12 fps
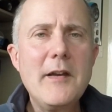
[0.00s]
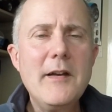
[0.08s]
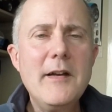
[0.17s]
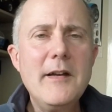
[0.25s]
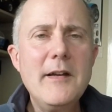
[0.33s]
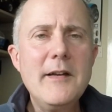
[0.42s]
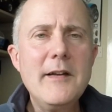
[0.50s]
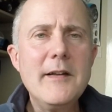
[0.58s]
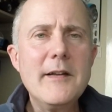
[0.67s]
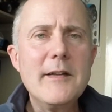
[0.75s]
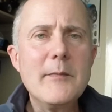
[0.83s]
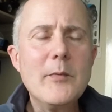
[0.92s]

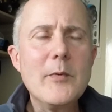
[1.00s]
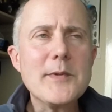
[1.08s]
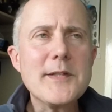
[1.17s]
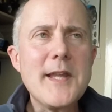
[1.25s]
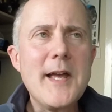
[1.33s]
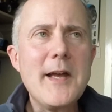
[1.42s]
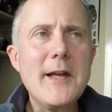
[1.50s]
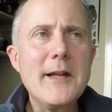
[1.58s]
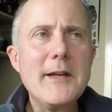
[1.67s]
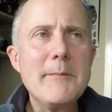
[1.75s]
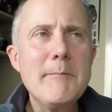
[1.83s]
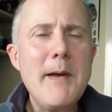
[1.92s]
What was that?
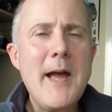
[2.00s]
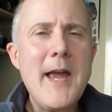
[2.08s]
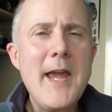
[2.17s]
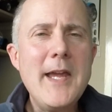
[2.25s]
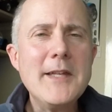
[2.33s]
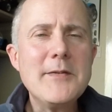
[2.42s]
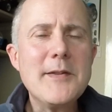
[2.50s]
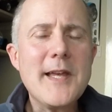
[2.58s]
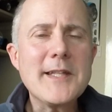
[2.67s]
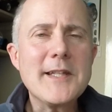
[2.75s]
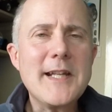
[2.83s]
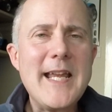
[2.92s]
May
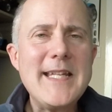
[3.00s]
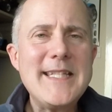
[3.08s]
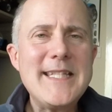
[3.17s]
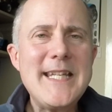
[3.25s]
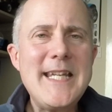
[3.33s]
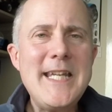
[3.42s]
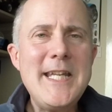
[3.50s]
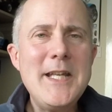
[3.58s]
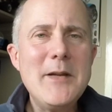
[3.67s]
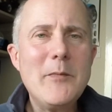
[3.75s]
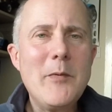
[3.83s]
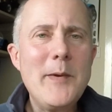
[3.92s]

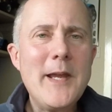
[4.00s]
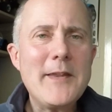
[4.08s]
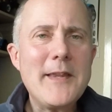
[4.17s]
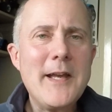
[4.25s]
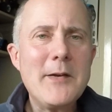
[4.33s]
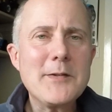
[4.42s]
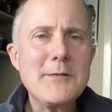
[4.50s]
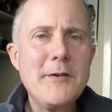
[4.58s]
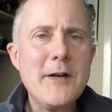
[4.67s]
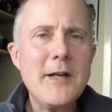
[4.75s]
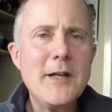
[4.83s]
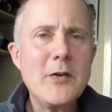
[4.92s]
2018, when we had the house
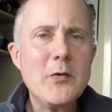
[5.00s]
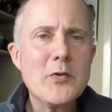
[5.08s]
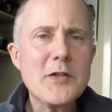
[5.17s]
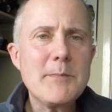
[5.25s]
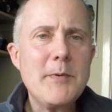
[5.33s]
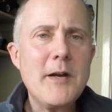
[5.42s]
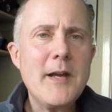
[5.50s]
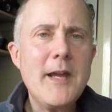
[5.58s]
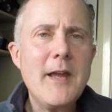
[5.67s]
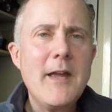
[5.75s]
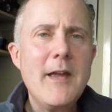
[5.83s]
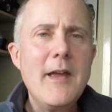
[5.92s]
fire caused by